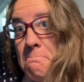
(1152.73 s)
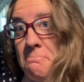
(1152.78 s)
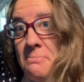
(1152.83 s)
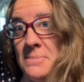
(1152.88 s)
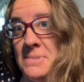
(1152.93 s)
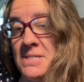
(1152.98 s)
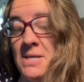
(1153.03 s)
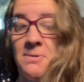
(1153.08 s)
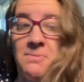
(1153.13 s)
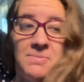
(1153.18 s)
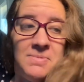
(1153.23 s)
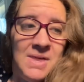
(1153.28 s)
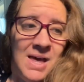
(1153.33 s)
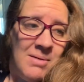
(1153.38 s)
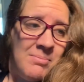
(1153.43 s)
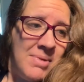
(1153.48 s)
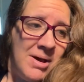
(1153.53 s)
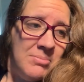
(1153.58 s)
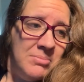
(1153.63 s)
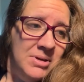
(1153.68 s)
So that
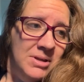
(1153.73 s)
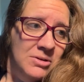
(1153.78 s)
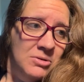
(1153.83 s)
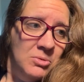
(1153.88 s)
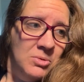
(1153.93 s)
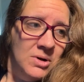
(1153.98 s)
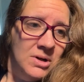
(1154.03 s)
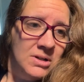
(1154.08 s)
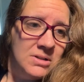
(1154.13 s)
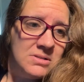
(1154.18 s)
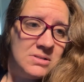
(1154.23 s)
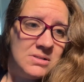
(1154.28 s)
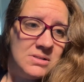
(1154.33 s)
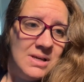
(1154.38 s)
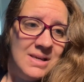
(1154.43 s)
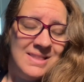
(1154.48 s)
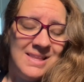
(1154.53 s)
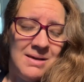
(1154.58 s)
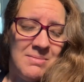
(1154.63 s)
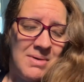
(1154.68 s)
might be in the works,
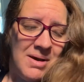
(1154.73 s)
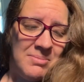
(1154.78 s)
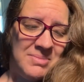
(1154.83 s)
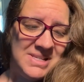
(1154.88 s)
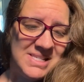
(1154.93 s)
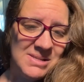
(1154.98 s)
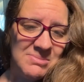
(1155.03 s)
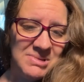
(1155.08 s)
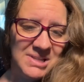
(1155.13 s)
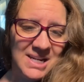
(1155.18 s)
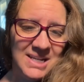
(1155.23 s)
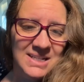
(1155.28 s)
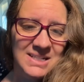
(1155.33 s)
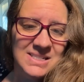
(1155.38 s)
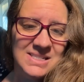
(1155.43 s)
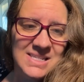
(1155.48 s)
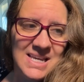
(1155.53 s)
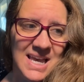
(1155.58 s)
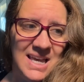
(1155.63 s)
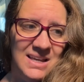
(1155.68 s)
and that might be something I could
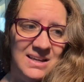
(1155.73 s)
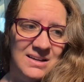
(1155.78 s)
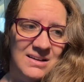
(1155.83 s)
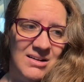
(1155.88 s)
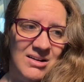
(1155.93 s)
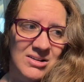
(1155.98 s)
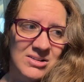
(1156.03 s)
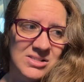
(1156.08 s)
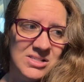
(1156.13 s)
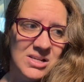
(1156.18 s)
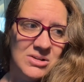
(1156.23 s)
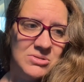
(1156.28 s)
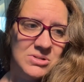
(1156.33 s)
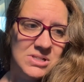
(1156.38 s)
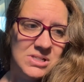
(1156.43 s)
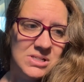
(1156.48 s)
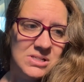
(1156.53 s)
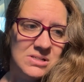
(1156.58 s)
take also to